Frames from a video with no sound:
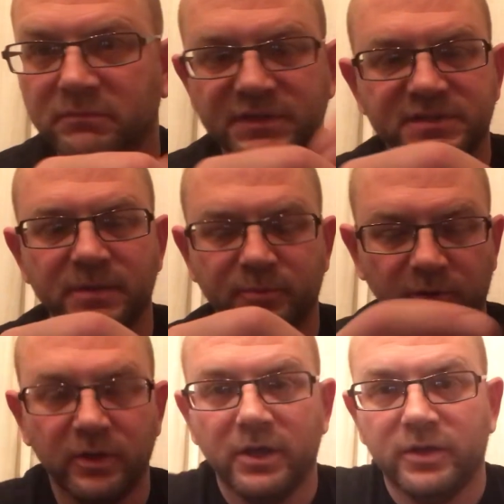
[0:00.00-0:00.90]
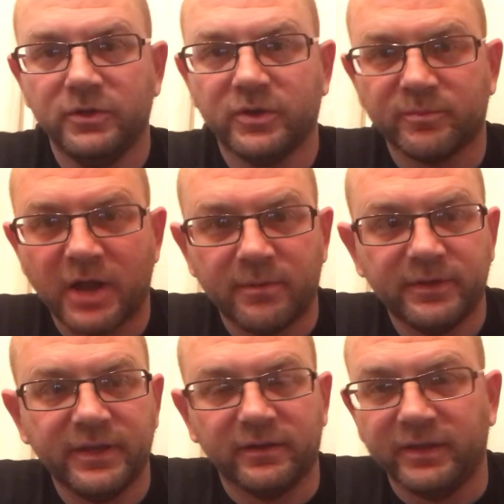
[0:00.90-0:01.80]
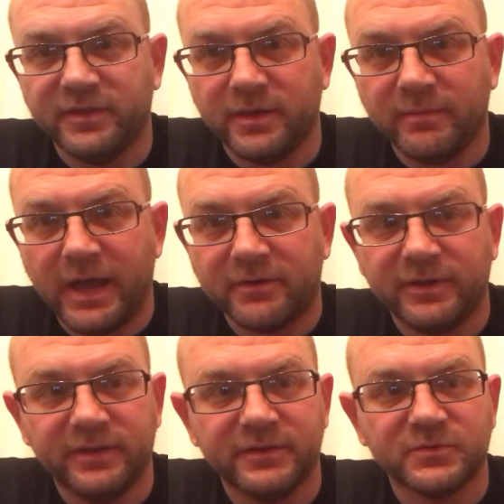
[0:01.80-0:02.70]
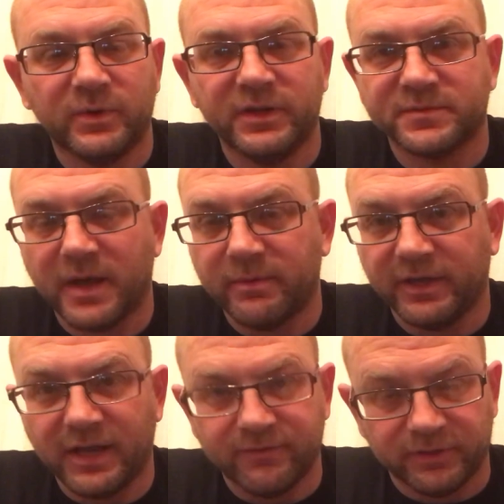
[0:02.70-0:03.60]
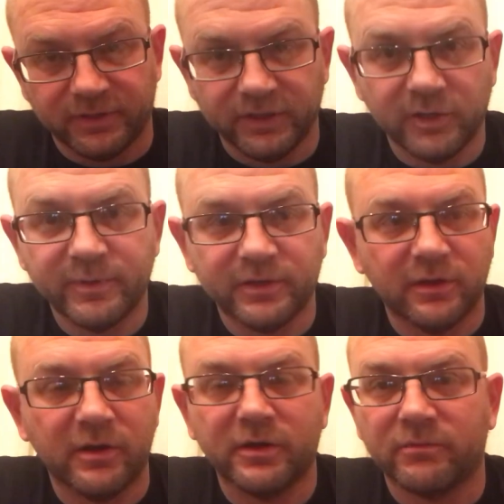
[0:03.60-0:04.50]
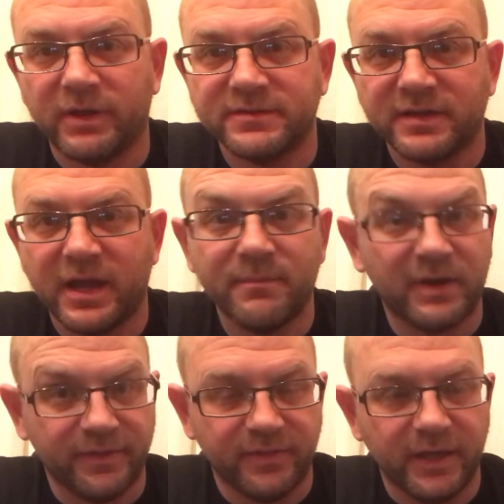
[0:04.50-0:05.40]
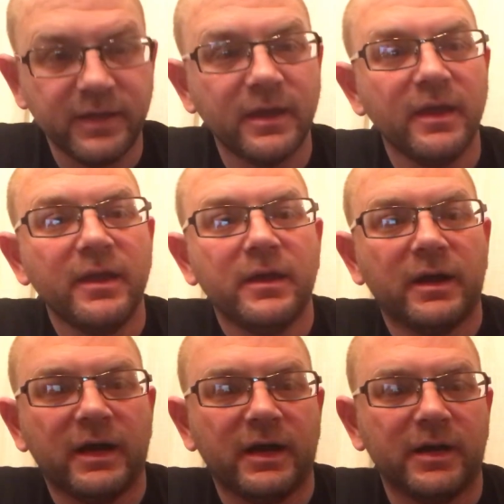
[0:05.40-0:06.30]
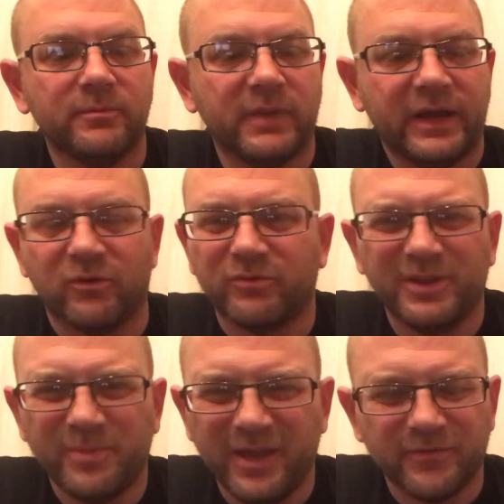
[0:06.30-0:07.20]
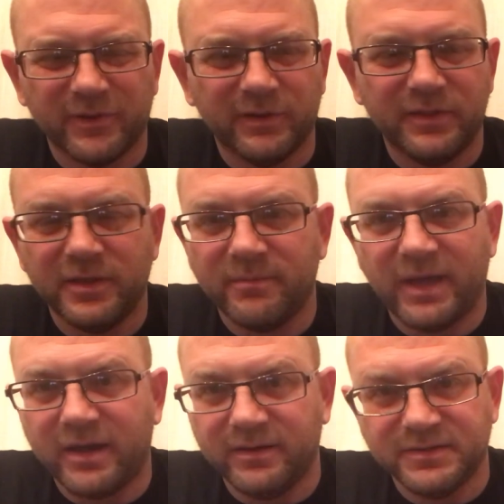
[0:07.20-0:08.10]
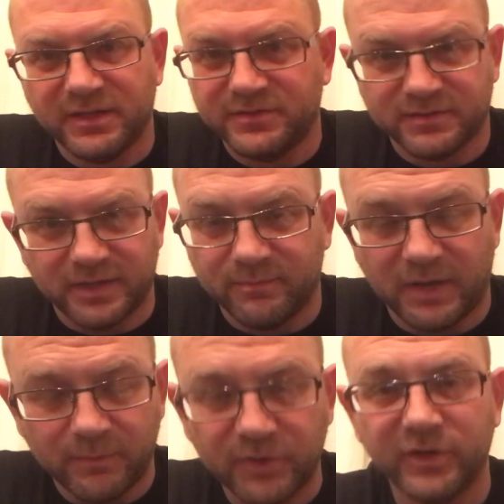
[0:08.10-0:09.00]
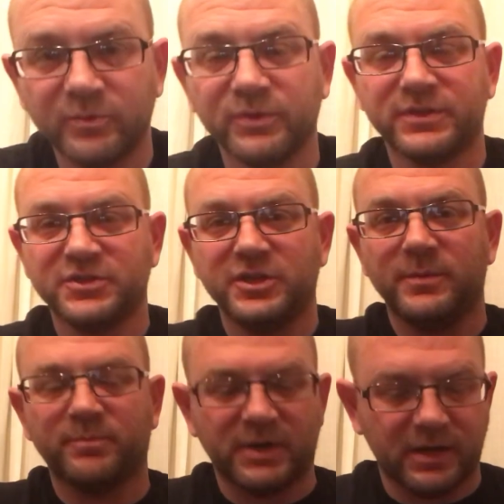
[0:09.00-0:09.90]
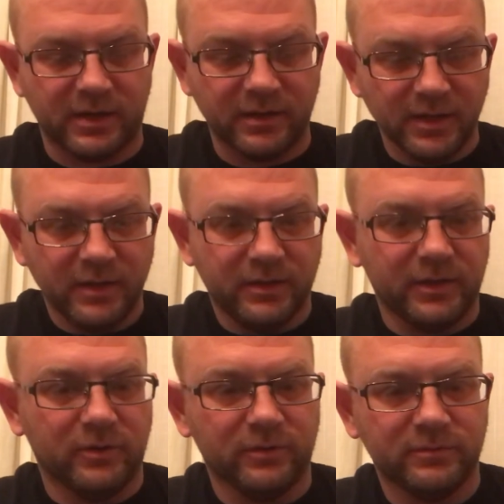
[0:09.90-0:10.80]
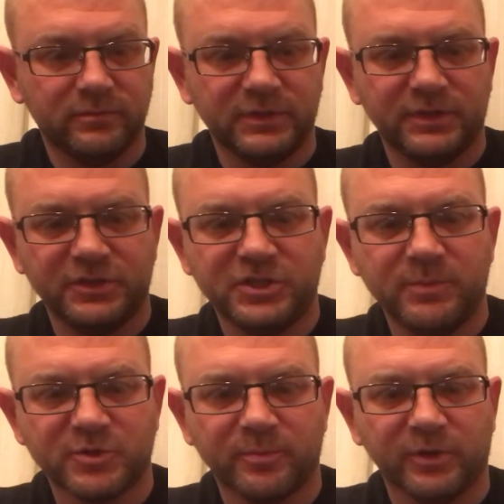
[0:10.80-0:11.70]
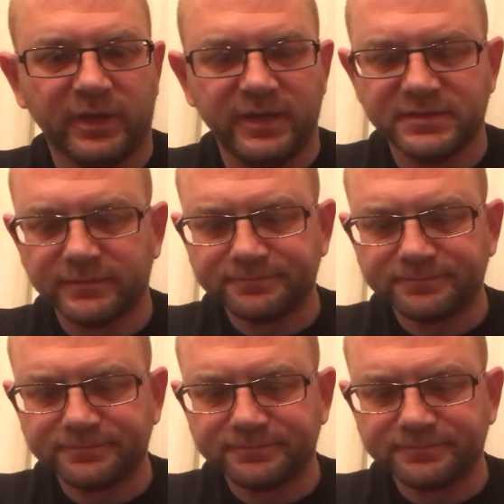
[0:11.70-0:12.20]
Simple. You can probably get a lithium battery in this one. It's probably going to have a little bit longer runtime, I think. I don't really pay for the lithium batteries. I'm good with the cheap, you know, the cheap AAAs.